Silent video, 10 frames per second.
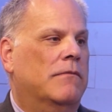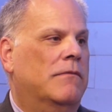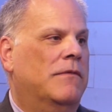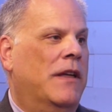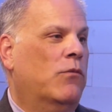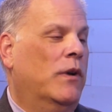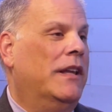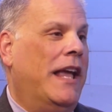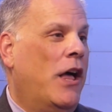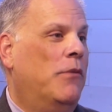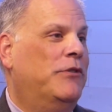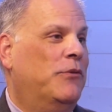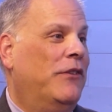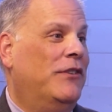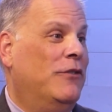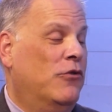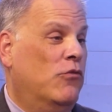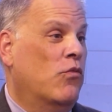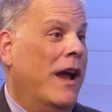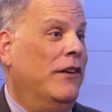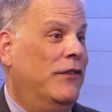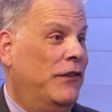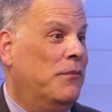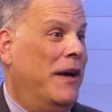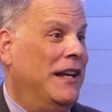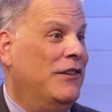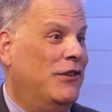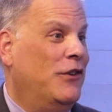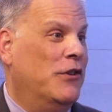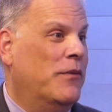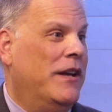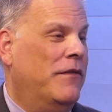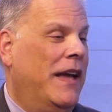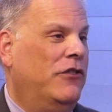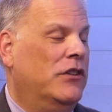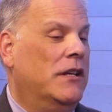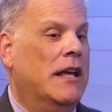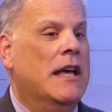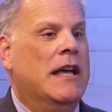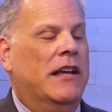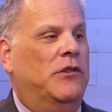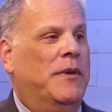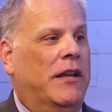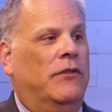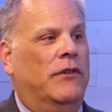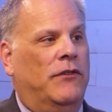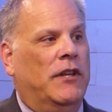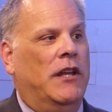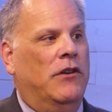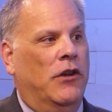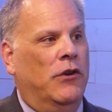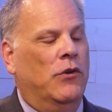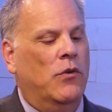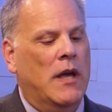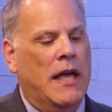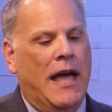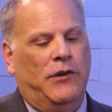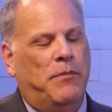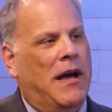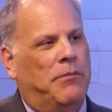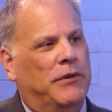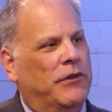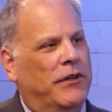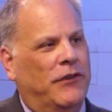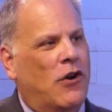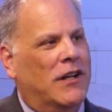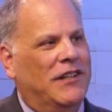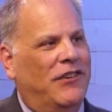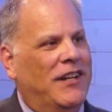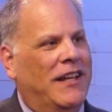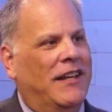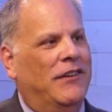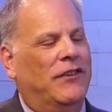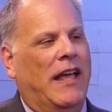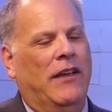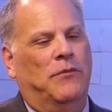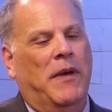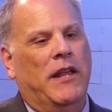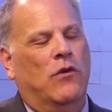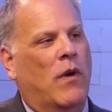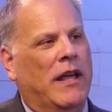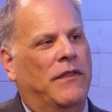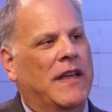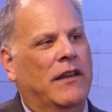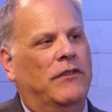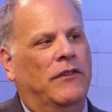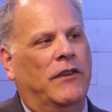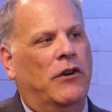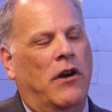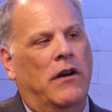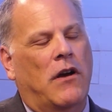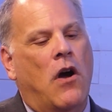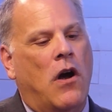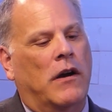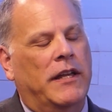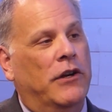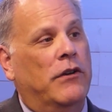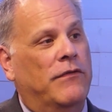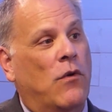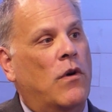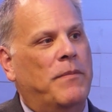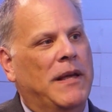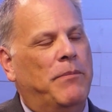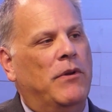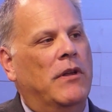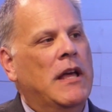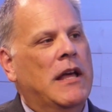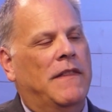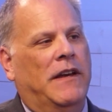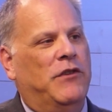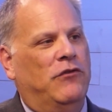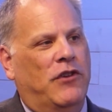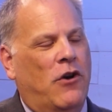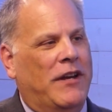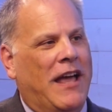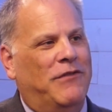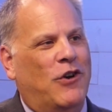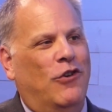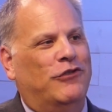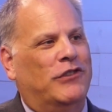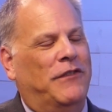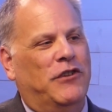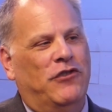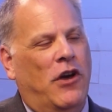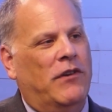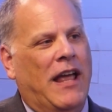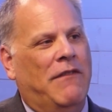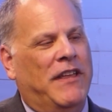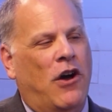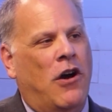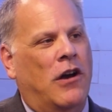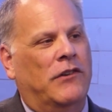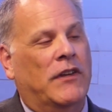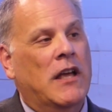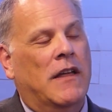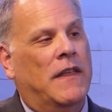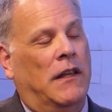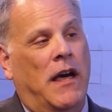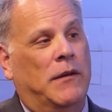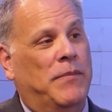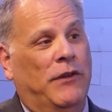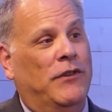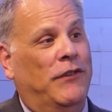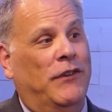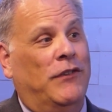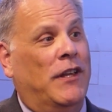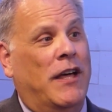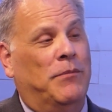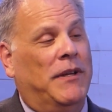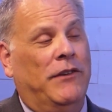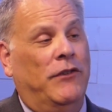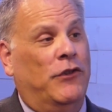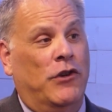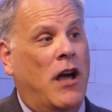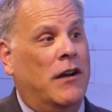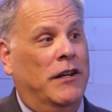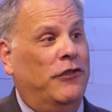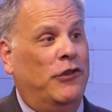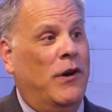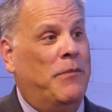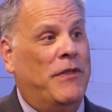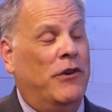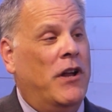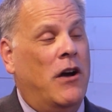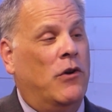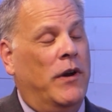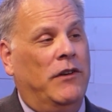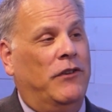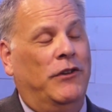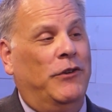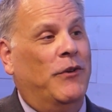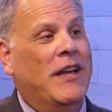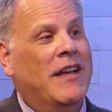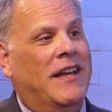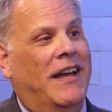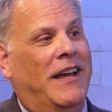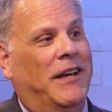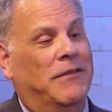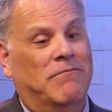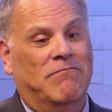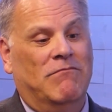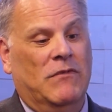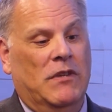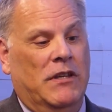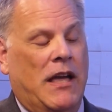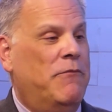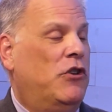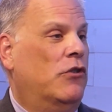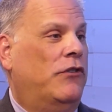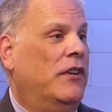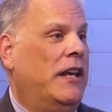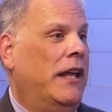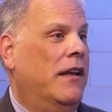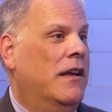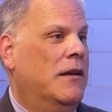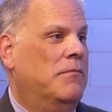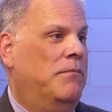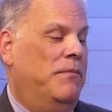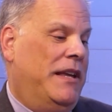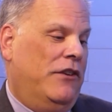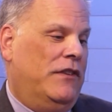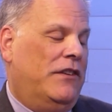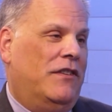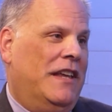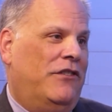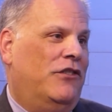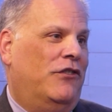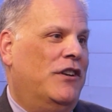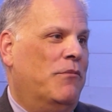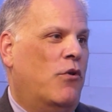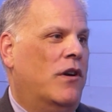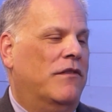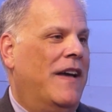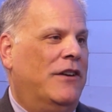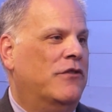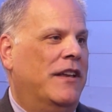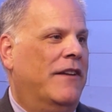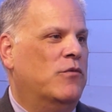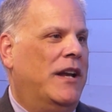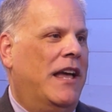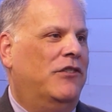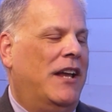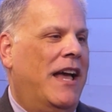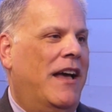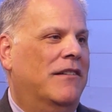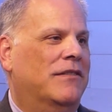that really helped us raise this money to do the renovation, is because the city knew, as popular as Arlington is, as many great things as there are here for people, that if you don't have culture, if you don't have the arts, that a lot of businesses, a lot of places are not going to show up, and they're not going to come to your city, because that's just an important factor that everyone has to have.